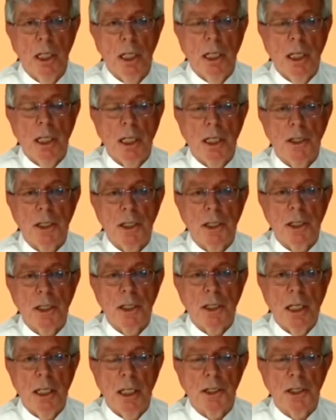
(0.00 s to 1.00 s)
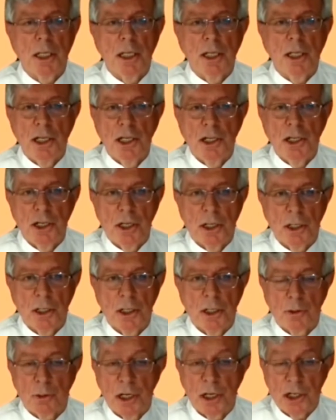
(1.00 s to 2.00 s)
is in its indigenous
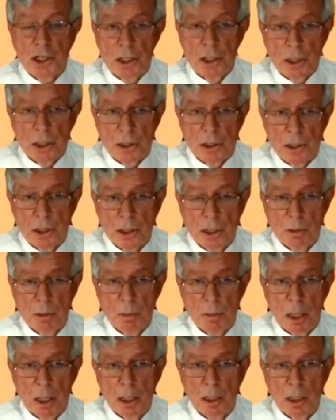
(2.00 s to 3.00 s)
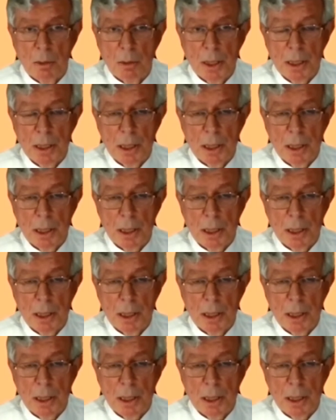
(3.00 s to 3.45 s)
traditions, in my opinion.